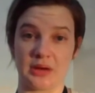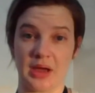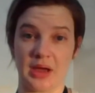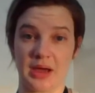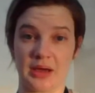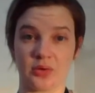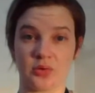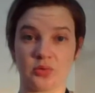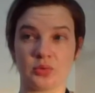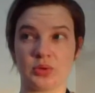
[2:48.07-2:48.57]

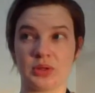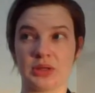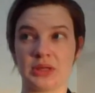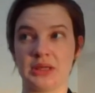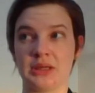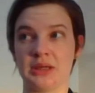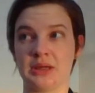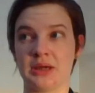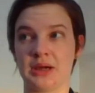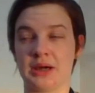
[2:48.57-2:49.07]
Not
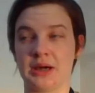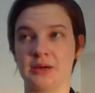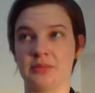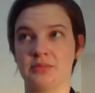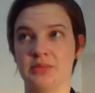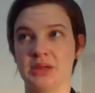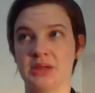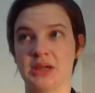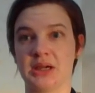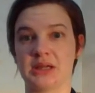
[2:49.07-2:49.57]
only
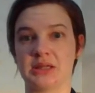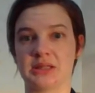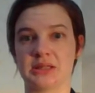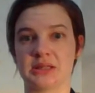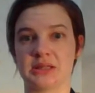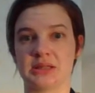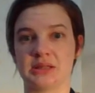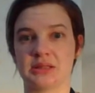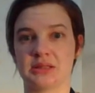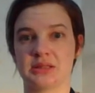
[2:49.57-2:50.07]

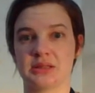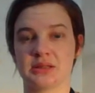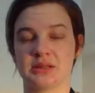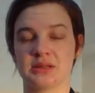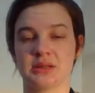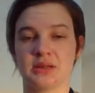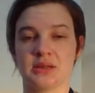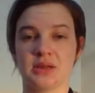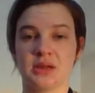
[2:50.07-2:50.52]
because